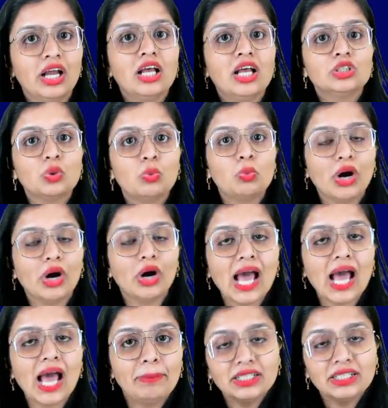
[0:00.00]
So what
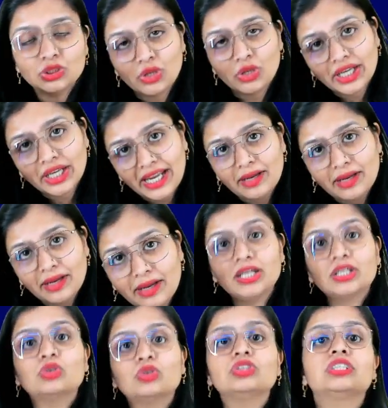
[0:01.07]
happens, you are able
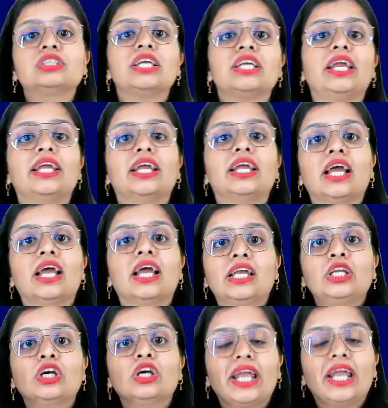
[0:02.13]
to see,
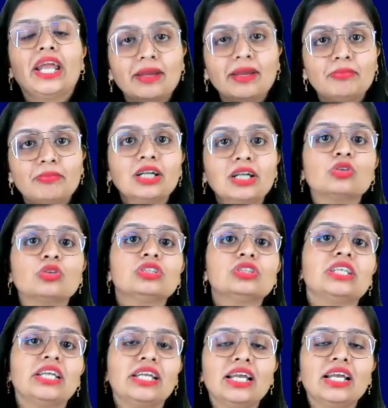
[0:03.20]
you are able to
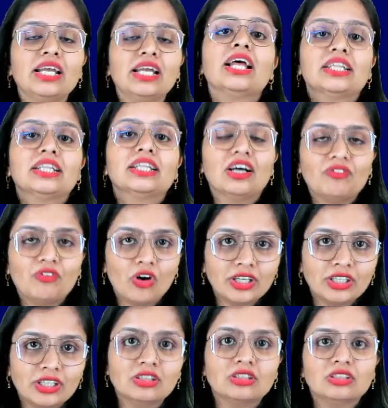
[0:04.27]
see the
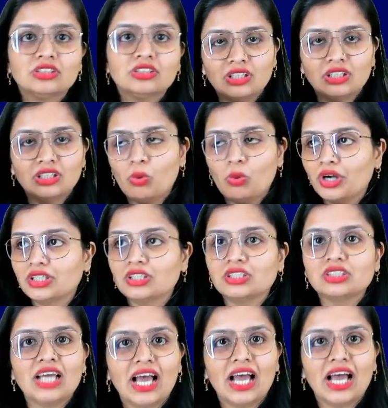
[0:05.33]
waters, the water's
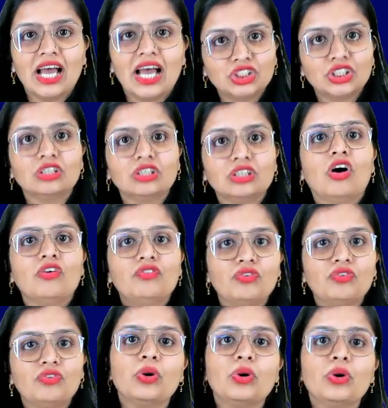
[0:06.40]
direction of
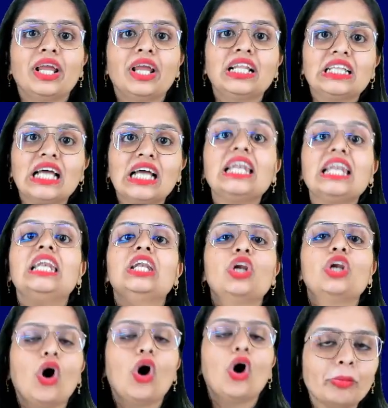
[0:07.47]
flow in the
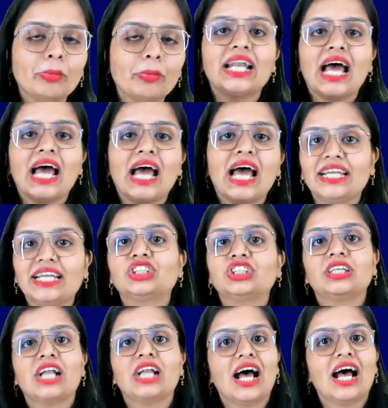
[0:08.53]
normal
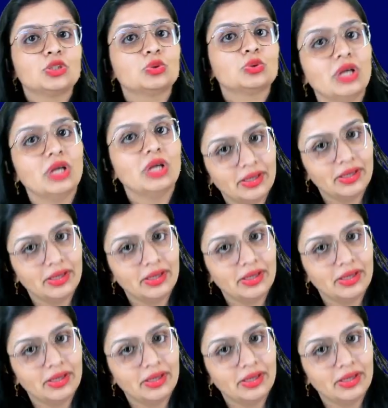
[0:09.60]
direction as well.